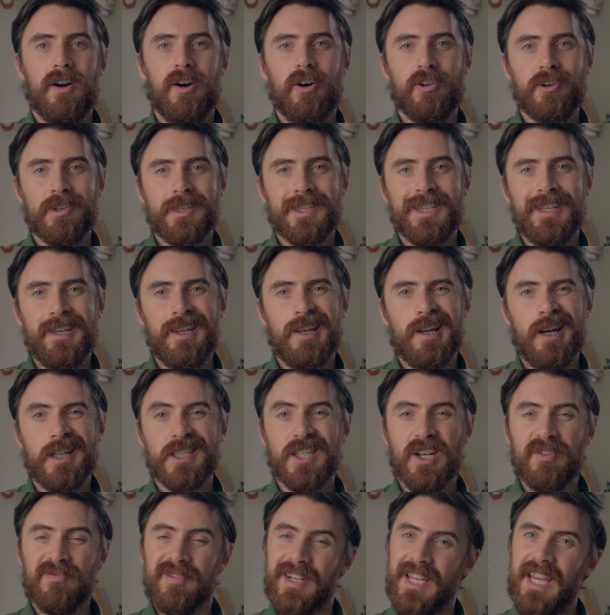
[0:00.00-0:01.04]
Honestly, I
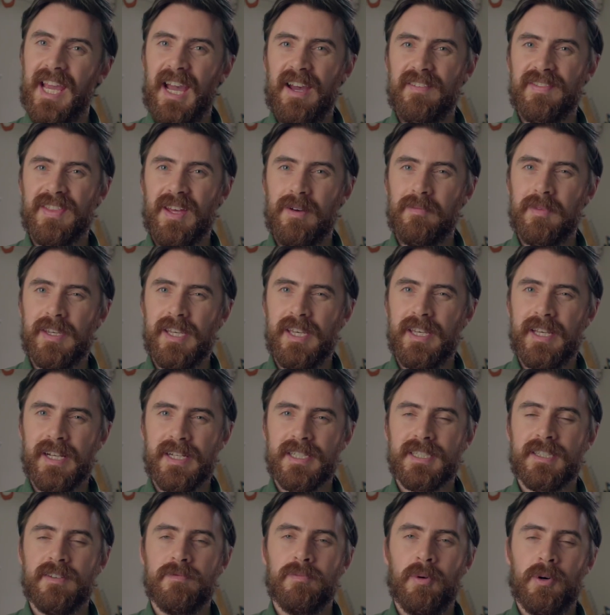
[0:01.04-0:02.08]
don't really have that many
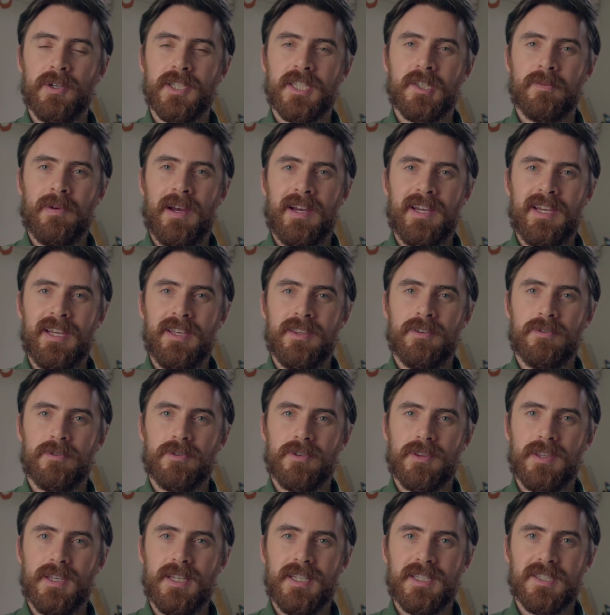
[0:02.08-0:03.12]
negative points about either
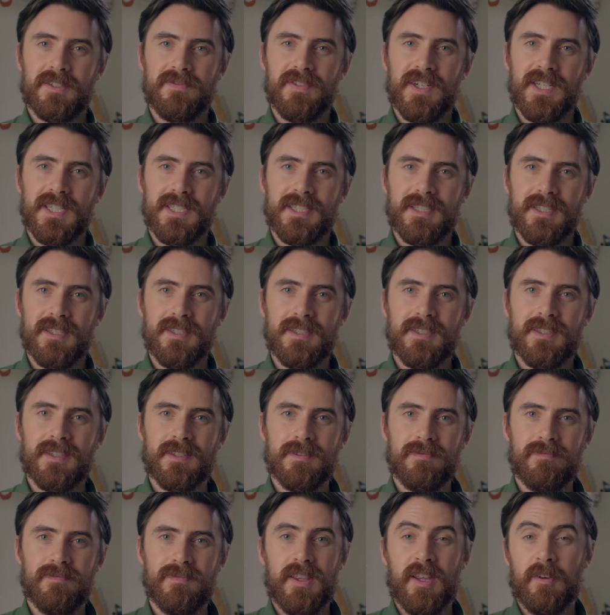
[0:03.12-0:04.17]
of these
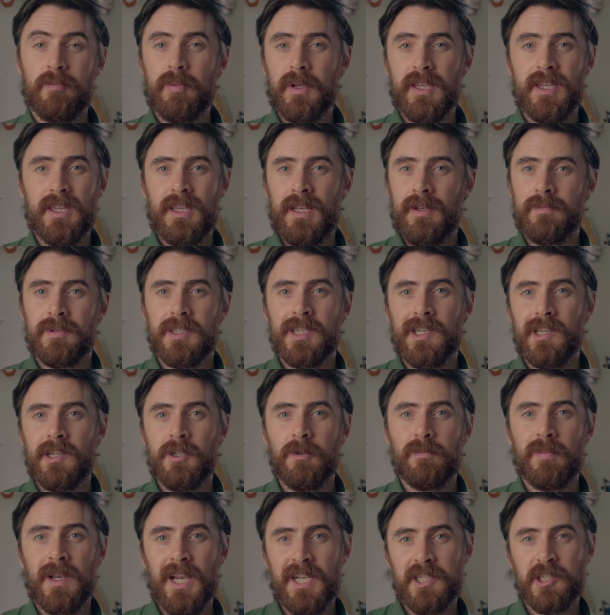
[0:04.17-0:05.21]
devices. They've been an
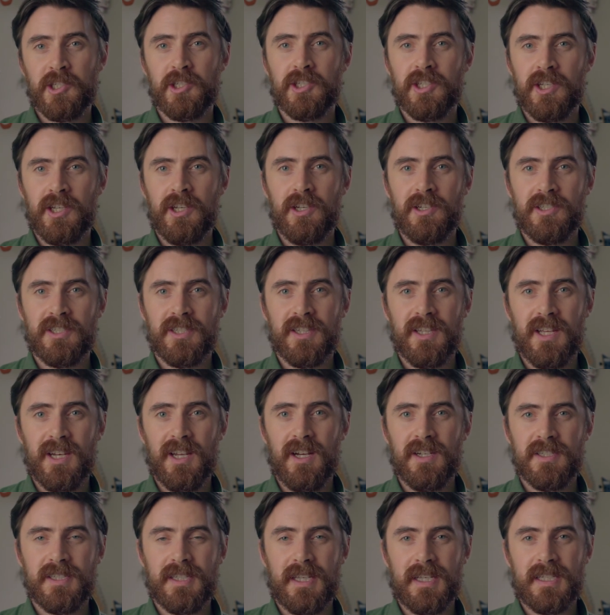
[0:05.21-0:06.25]
absolute pleasure to use in the
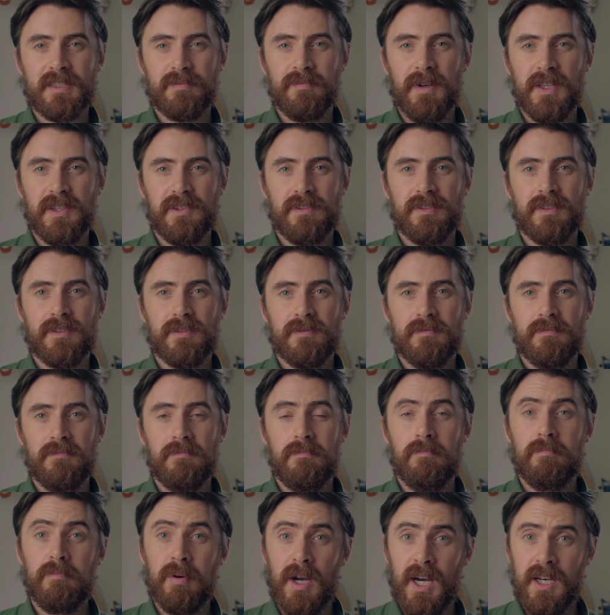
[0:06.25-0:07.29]
last 6 months,
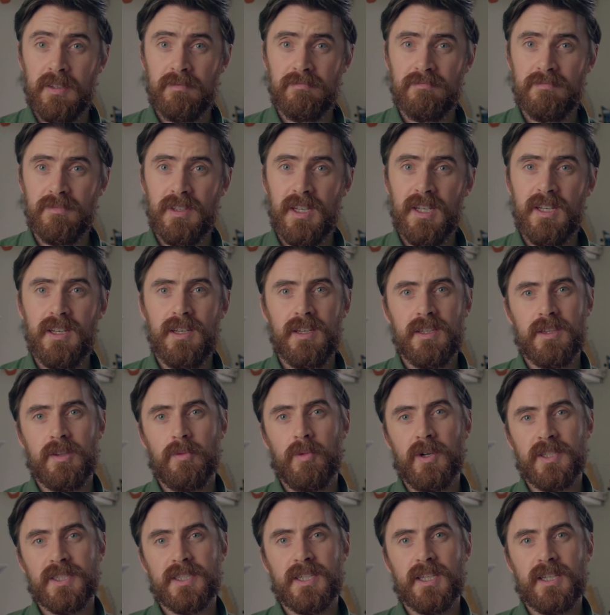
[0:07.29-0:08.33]
but the
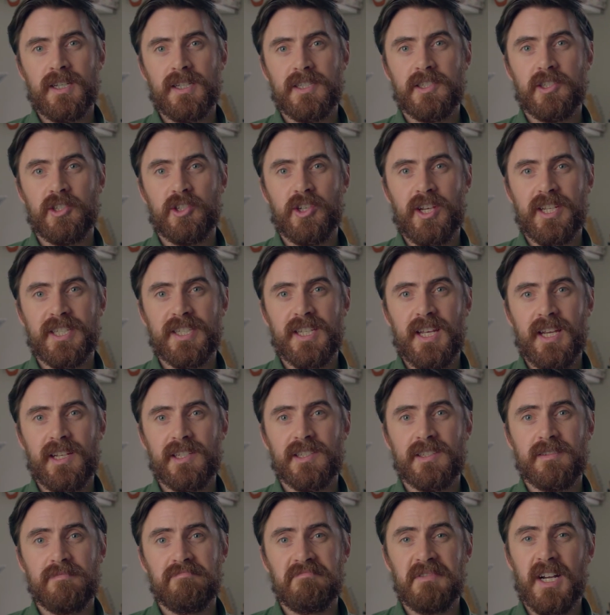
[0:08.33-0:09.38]
ones that I suggest
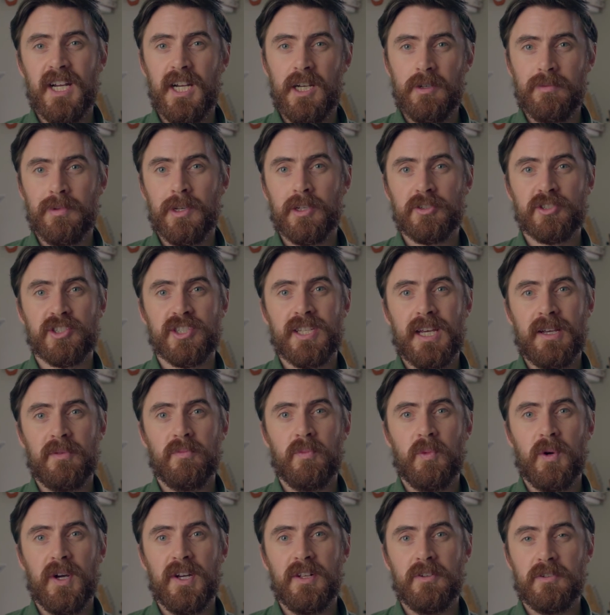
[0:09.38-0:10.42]
next, I hope Logitech
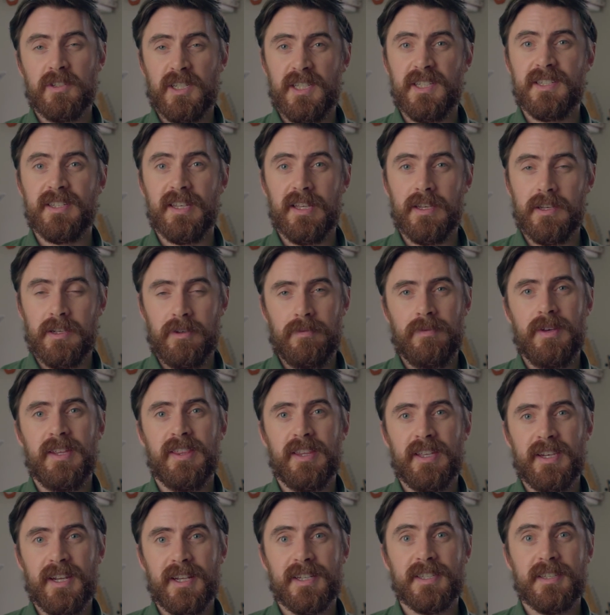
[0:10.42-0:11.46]
will consider in
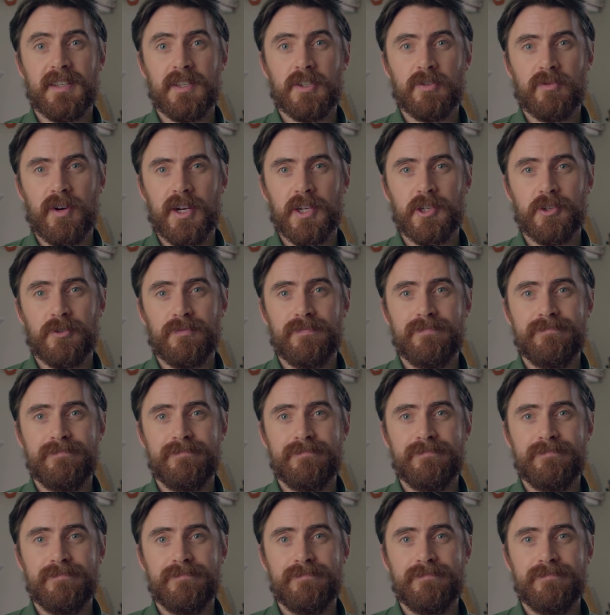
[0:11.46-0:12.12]
the next iteration.